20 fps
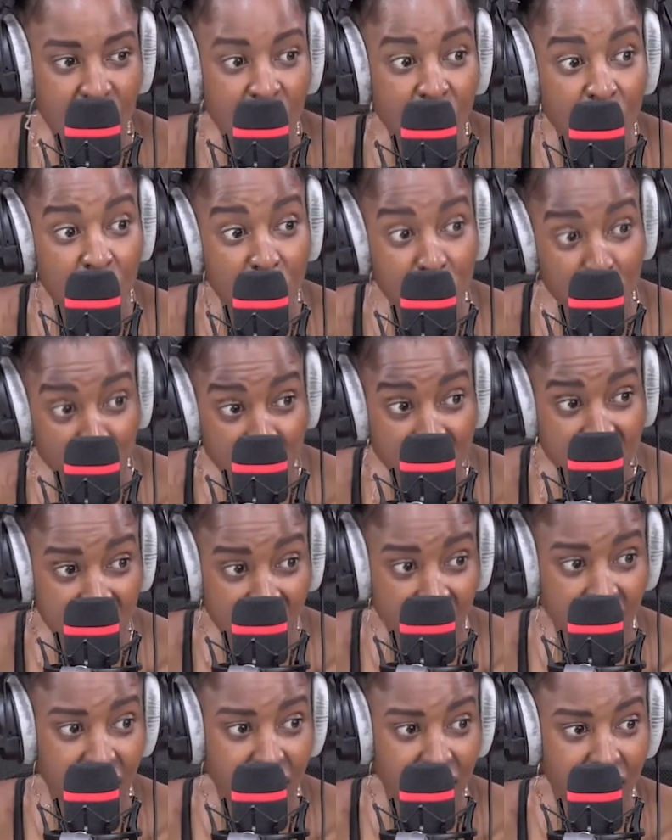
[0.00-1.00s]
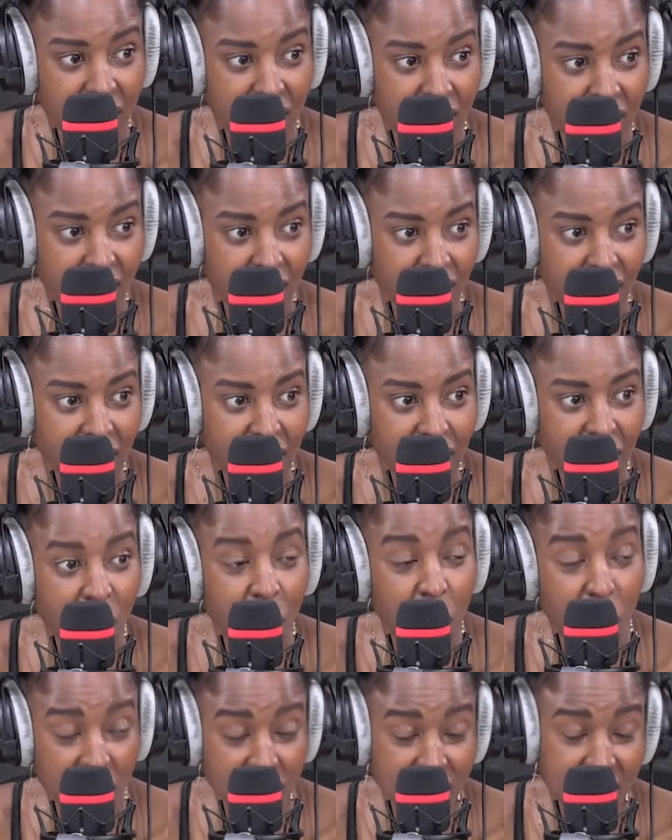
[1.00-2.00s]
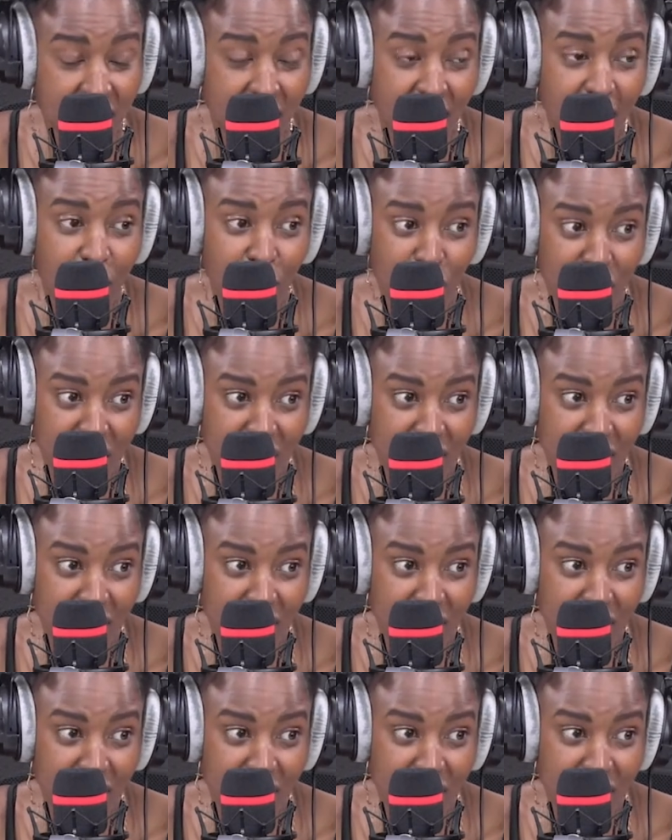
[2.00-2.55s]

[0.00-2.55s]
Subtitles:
with Britain once they're out.